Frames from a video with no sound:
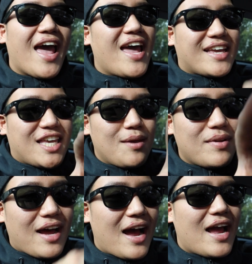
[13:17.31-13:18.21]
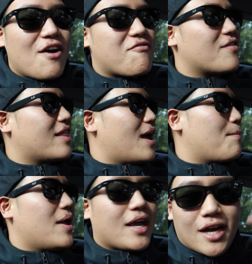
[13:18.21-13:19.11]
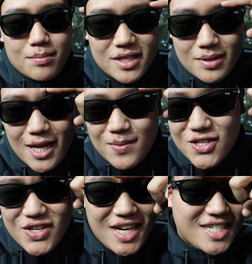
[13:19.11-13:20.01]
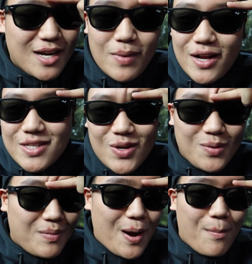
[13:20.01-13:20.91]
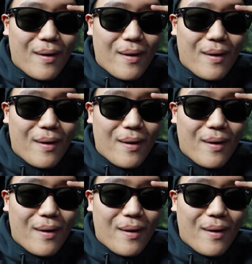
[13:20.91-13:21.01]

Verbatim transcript: hey, keep an eye out for that makeup demonstration I'm about to do with my